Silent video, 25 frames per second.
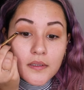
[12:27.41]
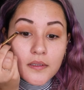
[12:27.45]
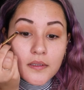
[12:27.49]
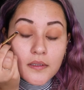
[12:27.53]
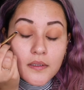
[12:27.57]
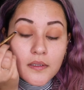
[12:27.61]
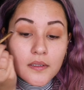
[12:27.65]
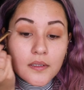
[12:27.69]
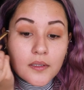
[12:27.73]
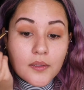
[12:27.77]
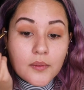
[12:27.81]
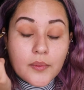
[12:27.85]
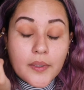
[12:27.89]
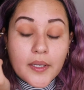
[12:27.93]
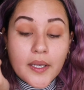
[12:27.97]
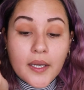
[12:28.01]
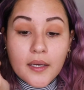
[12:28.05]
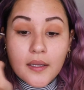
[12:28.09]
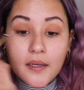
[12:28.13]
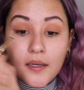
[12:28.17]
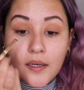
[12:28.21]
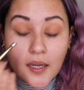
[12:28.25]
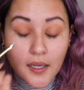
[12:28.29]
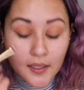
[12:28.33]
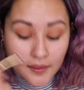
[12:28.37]
you know, we
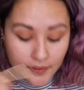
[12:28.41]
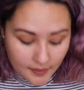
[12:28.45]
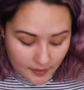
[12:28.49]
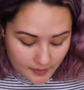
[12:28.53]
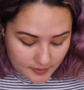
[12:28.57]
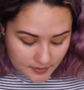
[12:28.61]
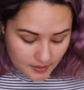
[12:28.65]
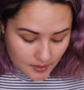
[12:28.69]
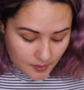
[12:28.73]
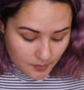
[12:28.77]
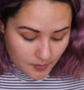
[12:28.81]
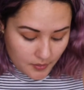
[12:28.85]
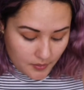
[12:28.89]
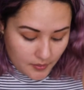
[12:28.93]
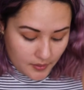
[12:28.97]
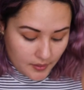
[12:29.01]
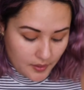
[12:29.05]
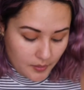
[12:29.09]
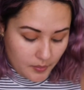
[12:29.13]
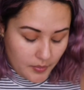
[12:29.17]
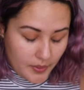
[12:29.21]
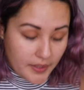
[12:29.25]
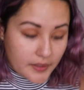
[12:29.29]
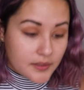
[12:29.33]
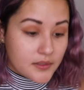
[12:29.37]
had at that time already
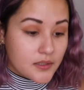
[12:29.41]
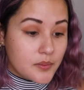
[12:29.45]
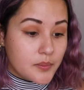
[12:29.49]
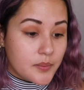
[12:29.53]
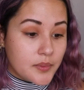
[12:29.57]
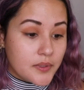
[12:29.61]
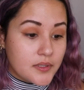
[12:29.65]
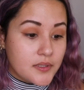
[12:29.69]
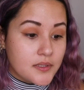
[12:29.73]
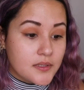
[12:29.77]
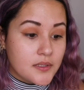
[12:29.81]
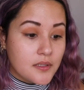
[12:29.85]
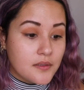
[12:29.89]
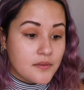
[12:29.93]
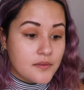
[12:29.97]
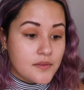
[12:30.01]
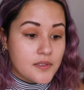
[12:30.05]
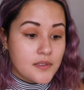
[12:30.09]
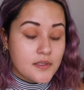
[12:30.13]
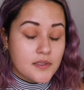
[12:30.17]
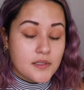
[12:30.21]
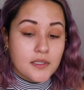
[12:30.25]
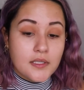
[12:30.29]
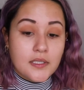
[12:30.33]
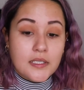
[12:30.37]
packed up our stuff
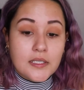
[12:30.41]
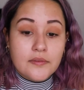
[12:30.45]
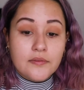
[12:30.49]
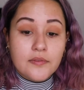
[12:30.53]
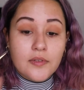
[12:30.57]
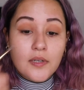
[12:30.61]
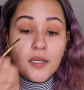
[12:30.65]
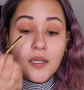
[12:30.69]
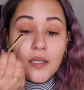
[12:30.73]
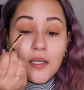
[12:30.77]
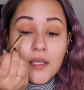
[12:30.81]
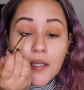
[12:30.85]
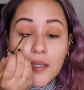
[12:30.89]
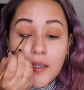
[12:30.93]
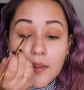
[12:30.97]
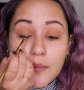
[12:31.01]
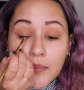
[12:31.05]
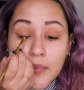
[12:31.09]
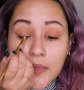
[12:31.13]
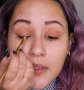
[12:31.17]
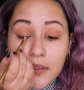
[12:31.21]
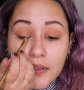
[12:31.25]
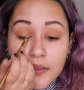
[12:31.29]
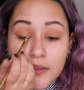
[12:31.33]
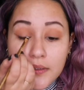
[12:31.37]
to leave,
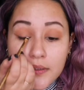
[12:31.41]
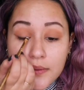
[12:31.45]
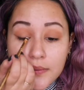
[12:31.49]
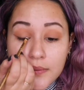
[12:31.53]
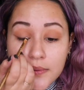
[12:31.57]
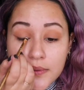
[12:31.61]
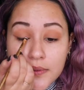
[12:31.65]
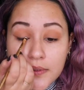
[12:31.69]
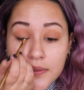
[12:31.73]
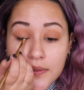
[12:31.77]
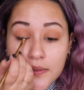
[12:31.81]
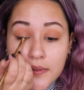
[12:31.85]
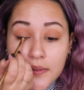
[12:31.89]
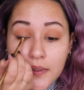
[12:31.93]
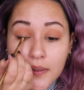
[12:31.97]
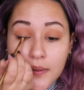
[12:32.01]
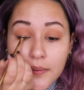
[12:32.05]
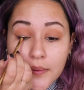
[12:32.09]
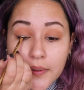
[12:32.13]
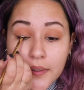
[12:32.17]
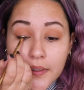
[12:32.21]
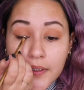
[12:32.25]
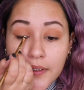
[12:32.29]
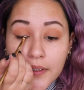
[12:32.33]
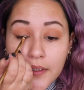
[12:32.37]
because it was just not
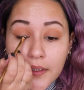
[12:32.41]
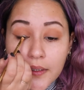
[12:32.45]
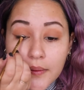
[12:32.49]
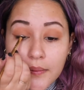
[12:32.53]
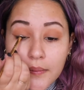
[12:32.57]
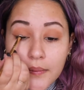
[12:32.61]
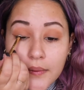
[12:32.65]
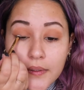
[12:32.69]
working out.